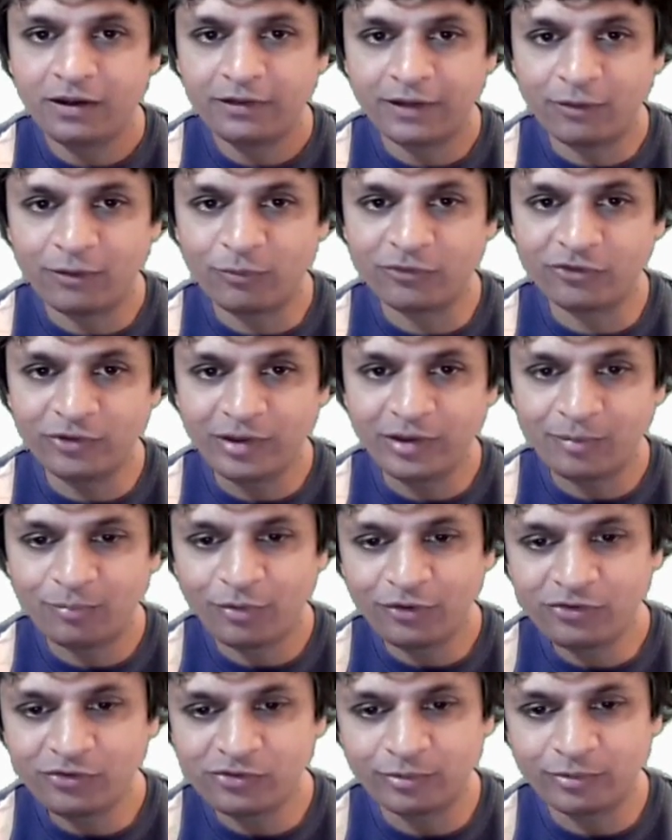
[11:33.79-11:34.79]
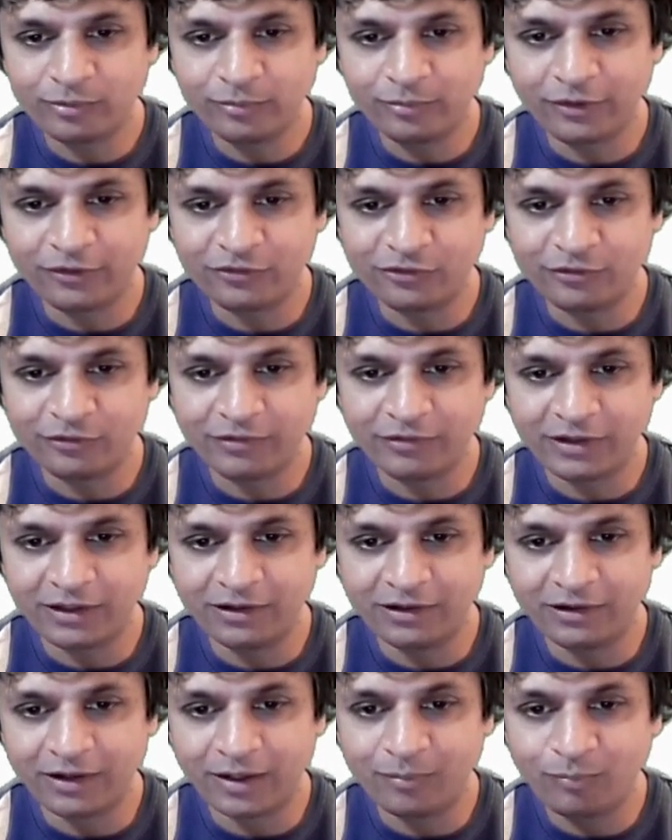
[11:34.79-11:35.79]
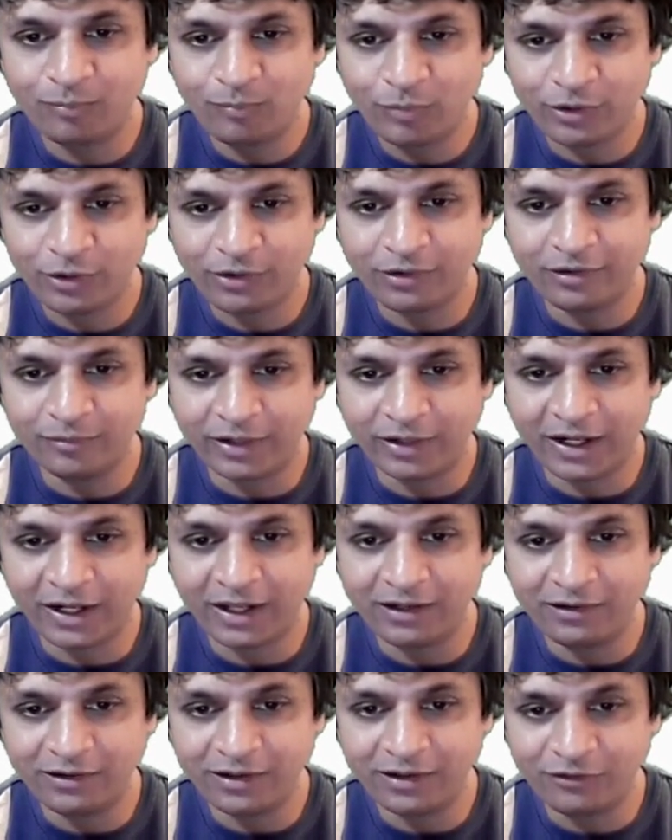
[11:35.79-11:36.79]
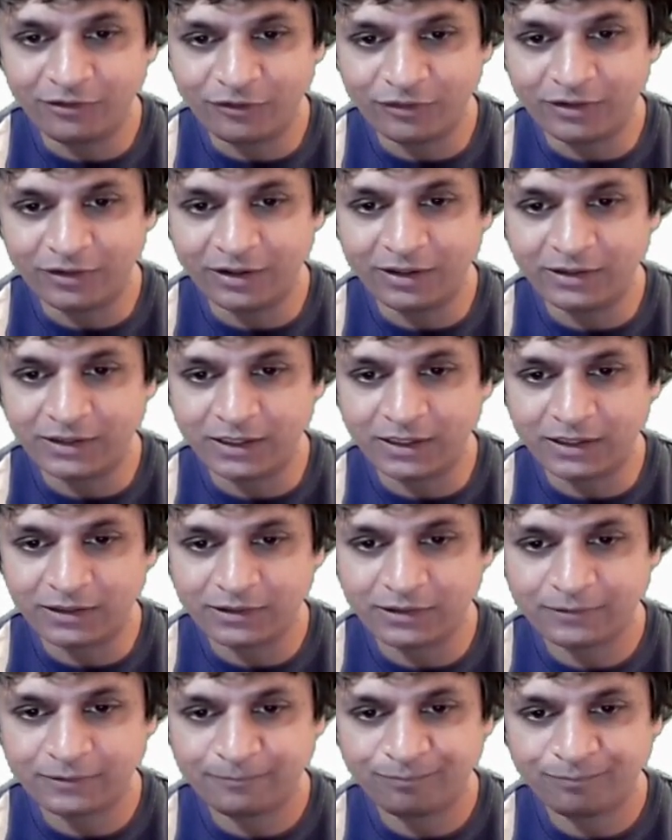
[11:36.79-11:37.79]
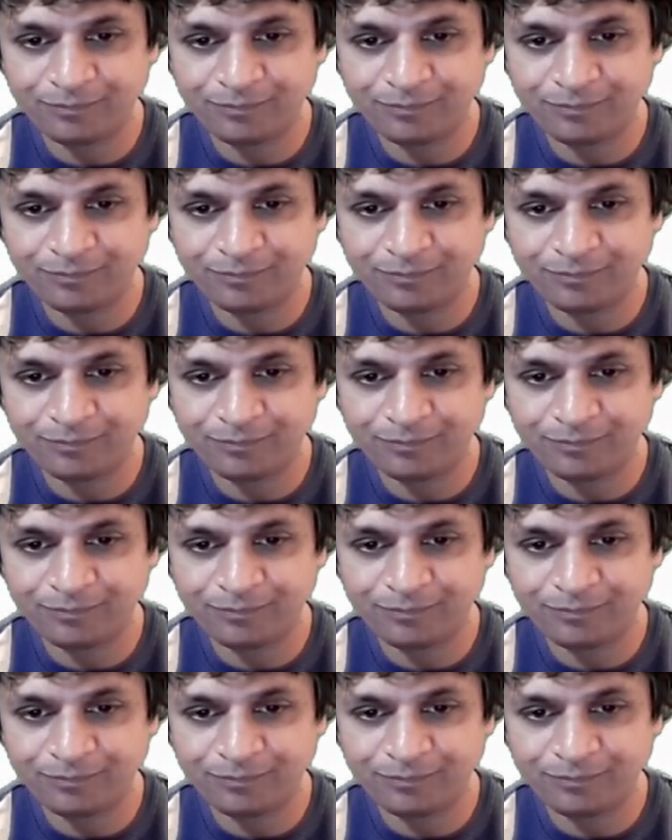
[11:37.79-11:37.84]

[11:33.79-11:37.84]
That was only possible because over here I put the brand into the intent.